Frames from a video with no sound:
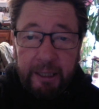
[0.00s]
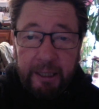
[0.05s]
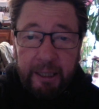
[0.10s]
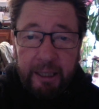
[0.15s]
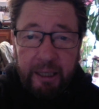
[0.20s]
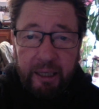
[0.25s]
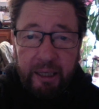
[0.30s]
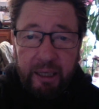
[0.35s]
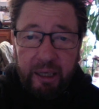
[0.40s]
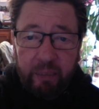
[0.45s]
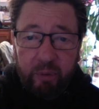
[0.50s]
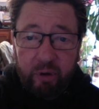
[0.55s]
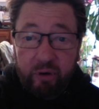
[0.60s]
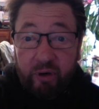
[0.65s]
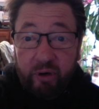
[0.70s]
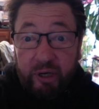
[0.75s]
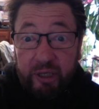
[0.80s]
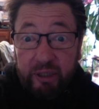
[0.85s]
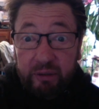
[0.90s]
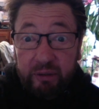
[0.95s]
or
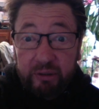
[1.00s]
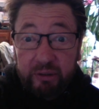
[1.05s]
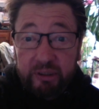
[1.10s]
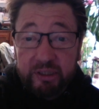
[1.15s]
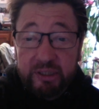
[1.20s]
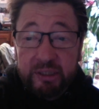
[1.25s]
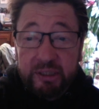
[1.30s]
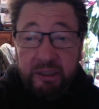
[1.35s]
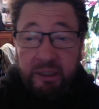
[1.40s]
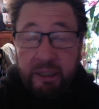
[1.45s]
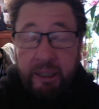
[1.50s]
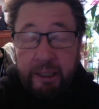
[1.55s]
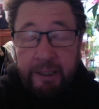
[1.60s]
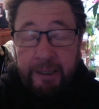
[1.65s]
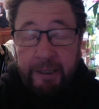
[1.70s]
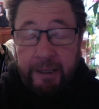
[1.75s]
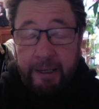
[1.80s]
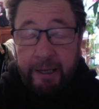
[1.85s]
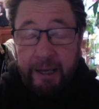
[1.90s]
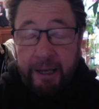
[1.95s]
chronic illness.
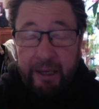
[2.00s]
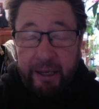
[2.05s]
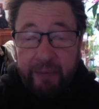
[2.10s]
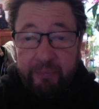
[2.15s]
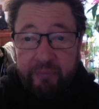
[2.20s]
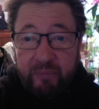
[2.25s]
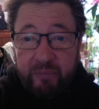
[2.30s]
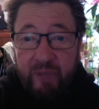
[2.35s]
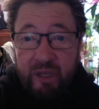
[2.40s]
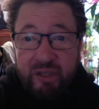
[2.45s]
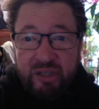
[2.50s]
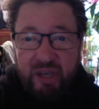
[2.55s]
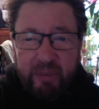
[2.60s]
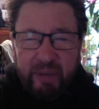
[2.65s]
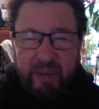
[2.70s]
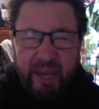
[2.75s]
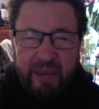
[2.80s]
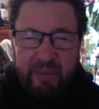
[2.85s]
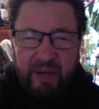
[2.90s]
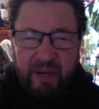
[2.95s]
So
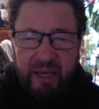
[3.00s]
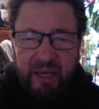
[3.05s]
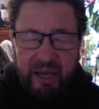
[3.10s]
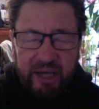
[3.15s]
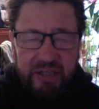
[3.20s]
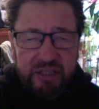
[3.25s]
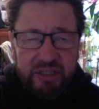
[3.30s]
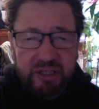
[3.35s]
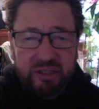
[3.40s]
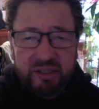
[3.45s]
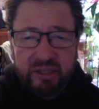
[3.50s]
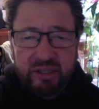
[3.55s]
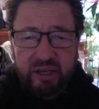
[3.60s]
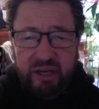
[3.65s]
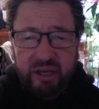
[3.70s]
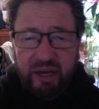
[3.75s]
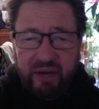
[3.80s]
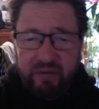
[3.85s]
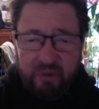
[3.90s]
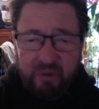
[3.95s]
yeah, medication. So
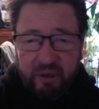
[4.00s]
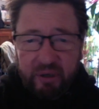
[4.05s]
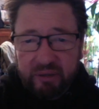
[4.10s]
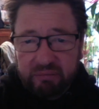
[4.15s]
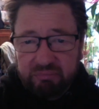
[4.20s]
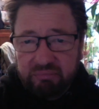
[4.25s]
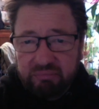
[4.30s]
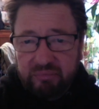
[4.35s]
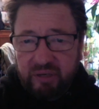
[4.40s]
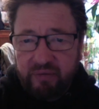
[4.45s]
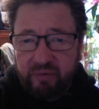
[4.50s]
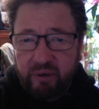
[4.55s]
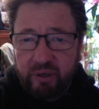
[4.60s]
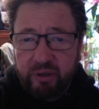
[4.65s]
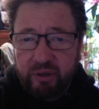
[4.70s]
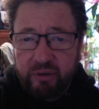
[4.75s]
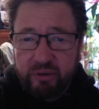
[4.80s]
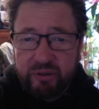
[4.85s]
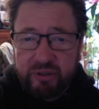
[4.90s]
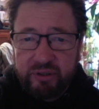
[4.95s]
everyone
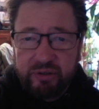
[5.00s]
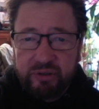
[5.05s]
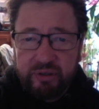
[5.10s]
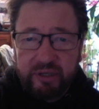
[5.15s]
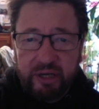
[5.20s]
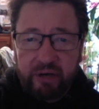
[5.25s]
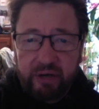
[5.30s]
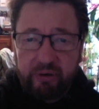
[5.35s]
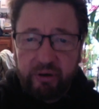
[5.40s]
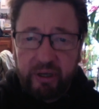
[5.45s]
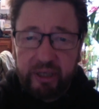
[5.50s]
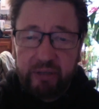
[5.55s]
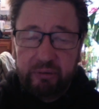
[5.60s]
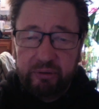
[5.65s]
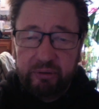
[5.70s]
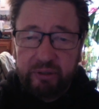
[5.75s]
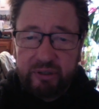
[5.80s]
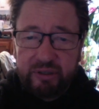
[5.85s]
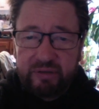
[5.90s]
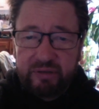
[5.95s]
who's had a chronic
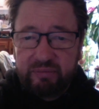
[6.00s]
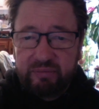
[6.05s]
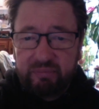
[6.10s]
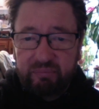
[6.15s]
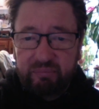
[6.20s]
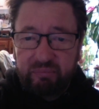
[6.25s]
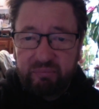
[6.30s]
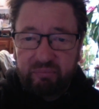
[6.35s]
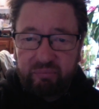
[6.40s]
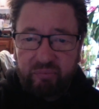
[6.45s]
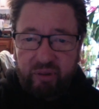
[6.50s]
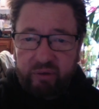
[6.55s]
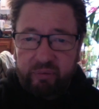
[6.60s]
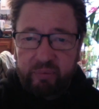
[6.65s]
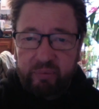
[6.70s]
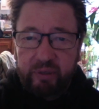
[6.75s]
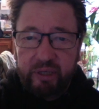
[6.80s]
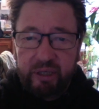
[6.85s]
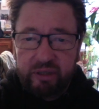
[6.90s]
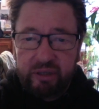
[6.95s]
illness, whether it
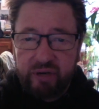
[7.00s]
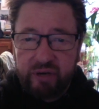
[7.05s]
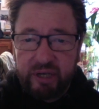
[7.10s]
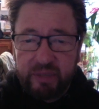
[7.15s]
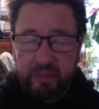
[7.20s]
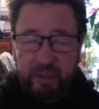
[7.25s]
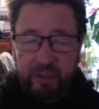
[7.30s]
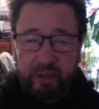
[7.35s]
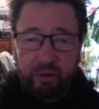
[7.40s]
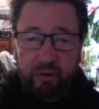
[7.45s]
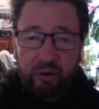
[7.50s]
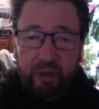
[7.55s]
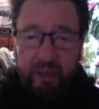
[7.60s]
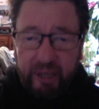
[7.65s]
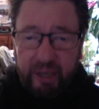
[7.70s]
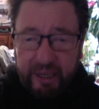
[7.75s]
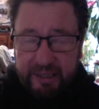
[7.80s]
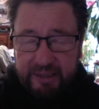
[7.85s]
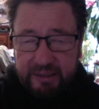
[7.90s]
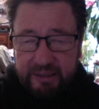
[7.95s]
be transplant or not,
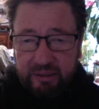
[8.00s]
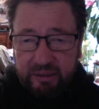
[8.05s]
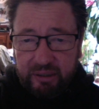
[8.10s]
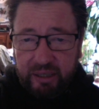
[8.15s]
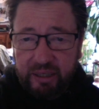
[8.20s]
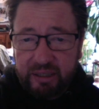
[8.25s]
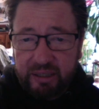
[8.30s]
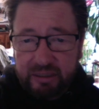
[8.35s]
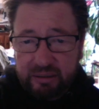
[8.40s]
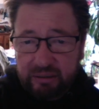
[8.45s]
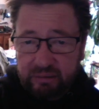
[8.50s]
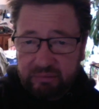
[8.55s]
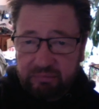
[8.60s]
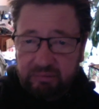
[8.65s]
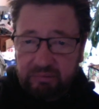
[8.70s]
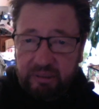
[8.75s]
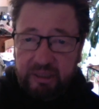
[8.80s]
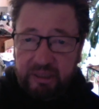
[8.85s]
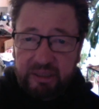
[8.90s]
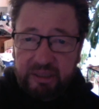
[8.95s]
has to
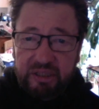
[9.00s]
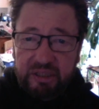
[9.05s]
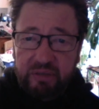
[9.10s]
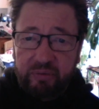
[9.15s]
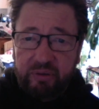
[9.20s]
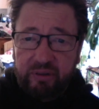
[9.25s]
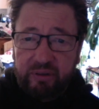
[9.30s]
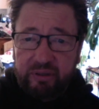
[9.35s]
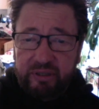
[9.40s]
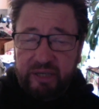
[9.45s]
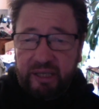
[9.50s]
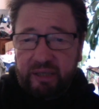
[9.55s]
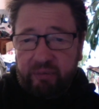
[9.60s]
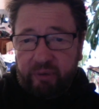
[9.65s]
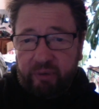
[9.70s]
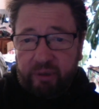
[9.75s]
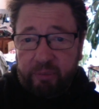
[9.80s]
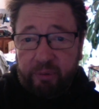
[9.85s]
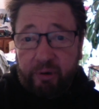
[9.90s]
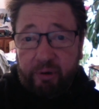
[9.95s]
deal with the daily
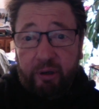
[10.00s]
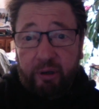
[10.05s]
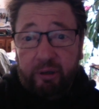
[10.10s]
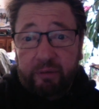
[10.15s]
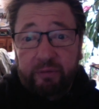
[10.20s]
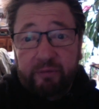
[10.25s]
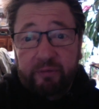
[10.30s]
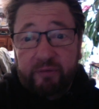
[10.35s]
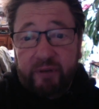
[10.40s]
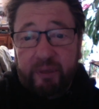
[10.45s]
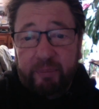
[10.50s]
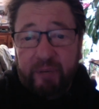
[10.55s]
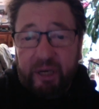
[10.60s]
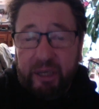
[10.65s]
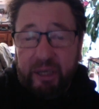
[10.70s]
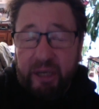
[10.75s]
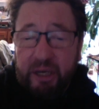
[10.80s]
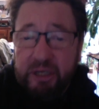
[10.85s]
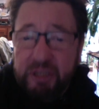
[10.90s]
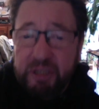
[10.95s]
rigmarole of
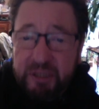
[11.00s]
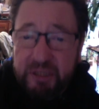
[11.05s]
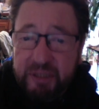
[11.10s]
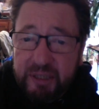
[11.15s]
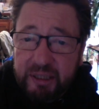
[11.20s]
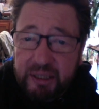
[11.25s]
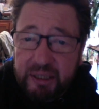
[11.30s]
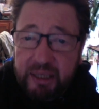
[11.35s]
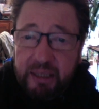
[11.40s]
medications and